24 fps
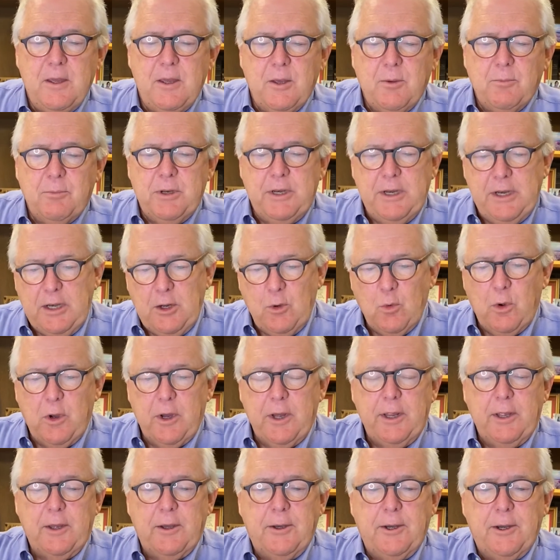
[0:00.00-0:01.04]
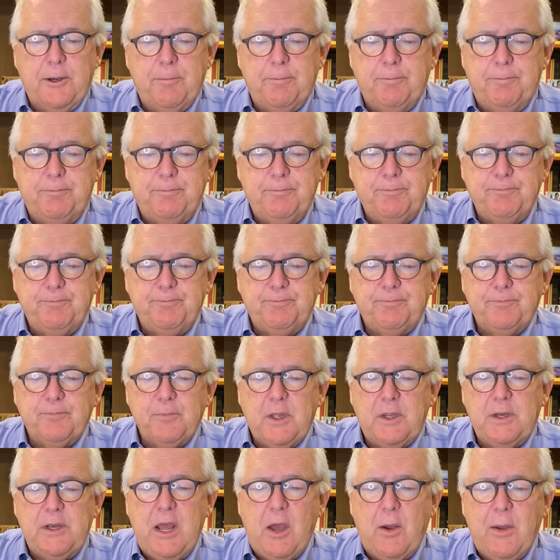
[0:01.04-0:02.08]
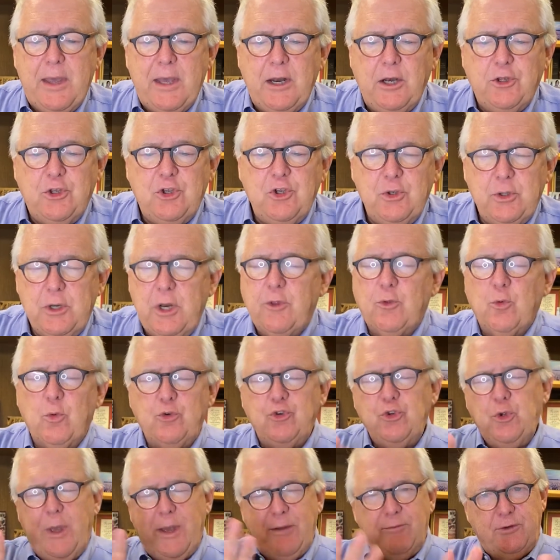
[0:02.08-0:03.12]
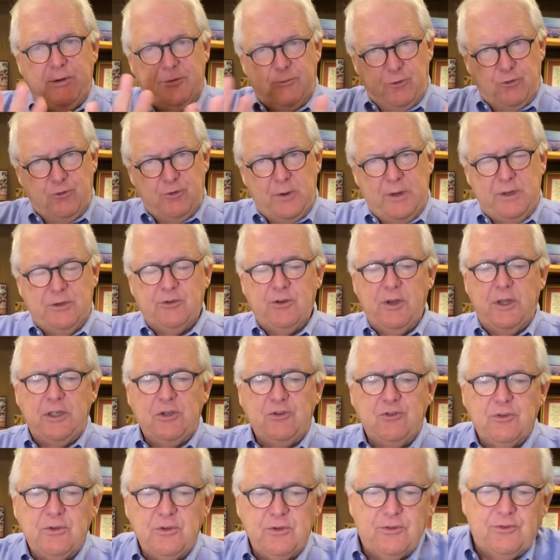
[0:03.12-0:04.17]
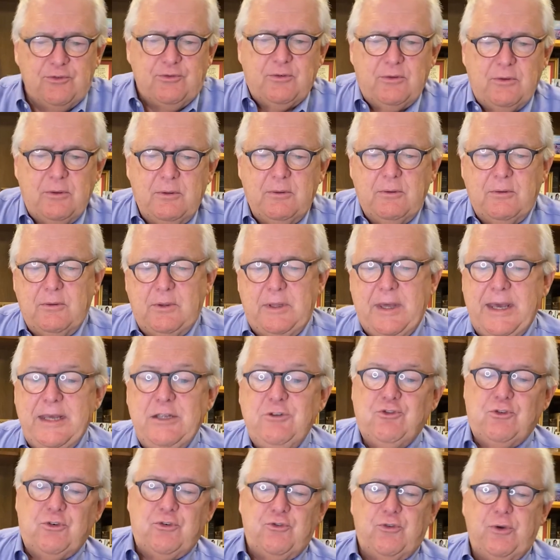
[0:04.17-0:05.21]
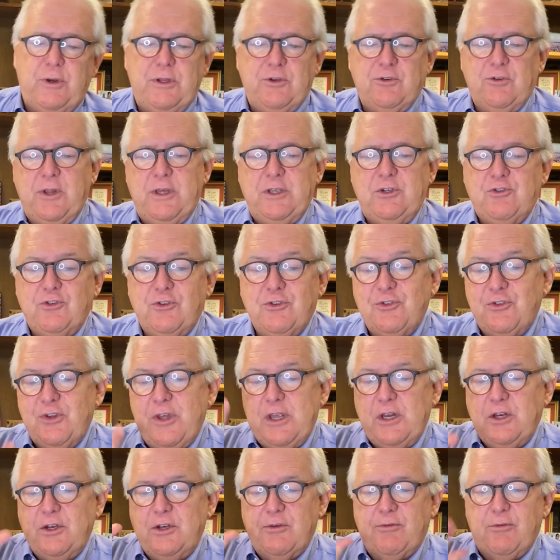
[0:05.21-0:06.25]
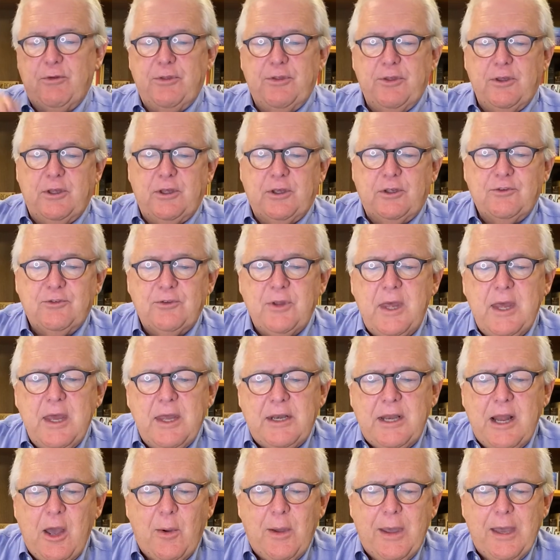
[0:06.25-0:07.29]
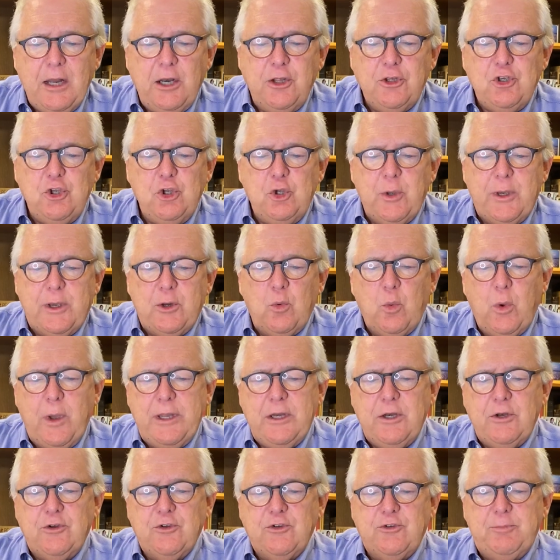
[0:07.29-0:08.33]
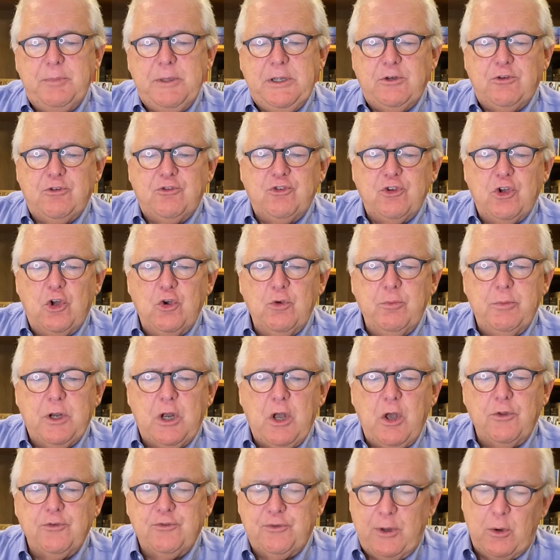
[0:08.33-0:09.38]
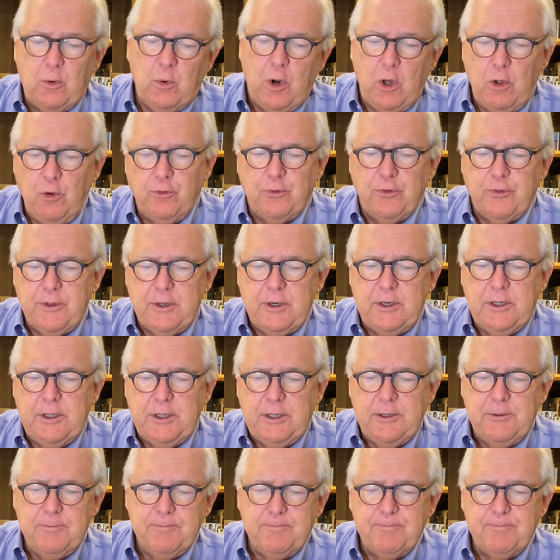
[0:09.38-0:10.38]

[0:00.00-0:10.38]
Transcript: But anyway, now Elihu, in other words, you have different translations, ancient translations saying different things. Now Elihu had waited to speak to Job because they were older than he.